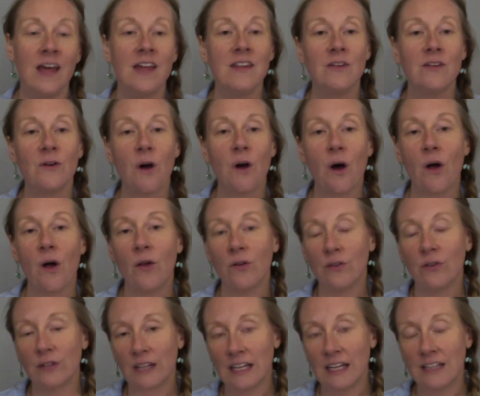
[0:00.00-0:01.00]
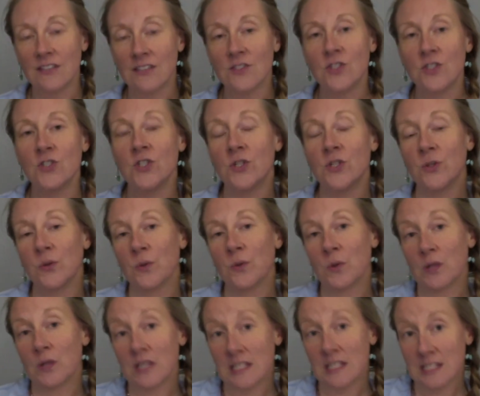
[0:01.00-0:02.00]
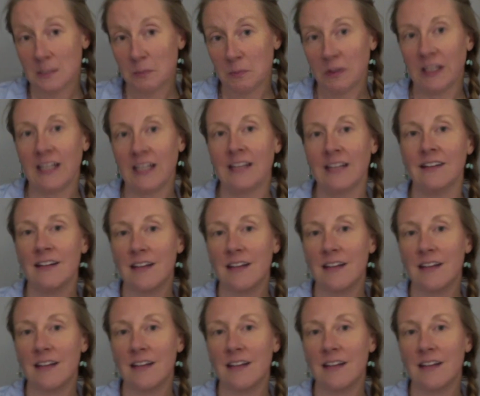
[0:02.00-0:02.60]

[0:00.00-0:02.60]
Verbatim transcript: they're all linked to the spleen.